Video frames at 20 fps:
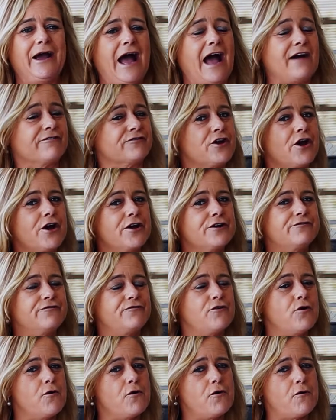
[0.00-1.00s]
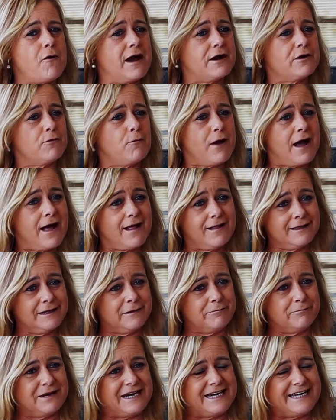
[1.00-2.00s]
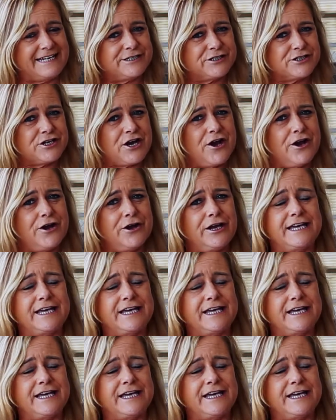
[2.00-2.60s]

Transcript: I've known for quite a while in Belito.